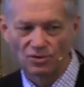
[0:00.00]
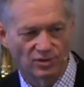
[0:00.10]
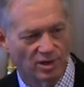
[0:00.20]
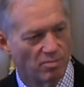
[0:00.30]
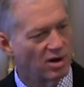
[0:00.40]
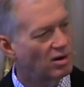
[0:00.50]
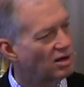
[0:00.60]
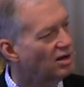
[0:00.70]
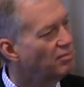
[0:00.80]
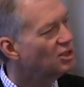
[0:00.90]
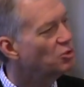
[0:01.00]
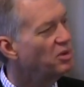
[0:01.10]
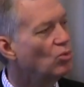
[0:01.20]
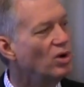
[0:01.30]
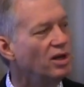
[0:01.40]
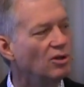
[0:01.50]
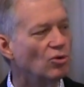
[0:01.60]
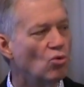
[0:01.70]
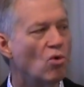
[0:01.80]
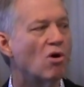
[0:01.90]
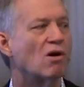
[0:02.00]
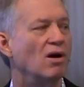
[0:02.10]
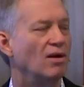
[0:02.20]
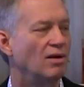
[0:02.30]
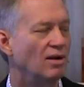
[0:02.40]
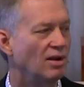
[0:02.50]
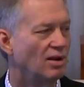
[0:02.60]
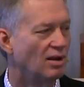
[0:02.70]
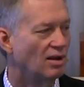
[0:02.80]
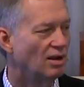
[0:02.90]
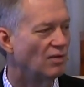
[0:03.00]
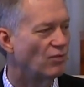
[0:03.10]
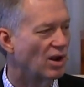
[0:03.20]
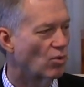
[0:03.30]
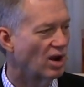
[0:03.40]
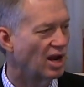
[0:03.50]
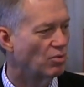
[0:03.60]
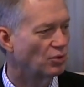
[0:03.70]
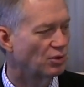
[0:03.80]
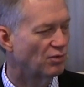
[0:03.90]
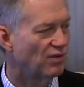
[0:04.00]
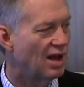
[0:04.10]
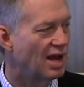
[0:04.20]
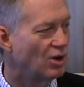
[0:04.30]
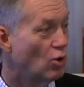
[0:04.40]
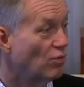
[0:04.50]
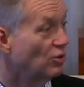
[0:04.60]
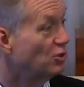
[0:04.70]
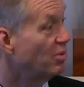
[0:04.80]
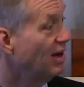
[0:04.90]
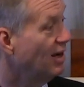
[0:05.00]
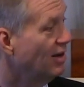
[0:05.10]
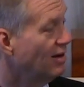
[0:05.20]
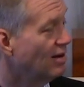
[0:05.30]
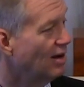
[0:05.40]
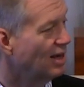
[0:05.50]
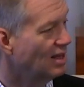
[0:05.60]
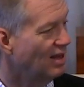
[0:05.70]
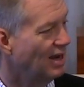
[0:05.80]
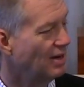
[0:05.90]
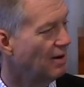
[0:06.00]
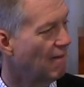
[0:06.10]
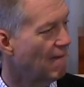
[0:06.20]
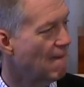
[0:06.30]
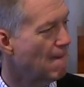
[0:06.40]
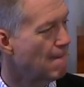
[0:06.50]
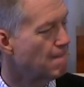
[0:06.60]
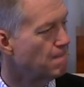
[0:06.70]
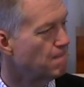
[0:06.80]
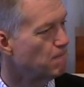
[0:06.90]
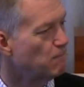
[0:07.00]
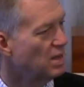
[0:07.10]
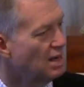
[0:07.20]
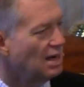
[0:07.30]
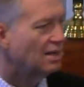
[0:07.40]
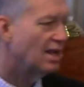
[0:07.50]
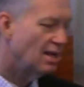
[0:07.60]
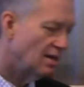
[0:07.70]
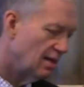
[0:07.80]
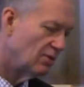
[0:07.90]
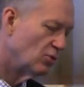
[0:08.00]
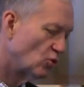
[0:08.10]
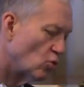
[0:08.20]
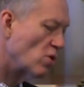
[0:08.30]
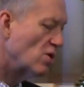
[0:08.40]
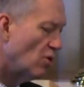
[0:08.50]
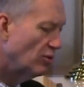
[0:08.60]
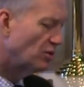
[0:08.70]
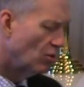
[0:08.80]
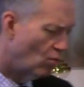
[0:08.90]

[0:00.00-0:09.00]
that America must be winning the war if they were able to fly over Japan like that. And then the story goes that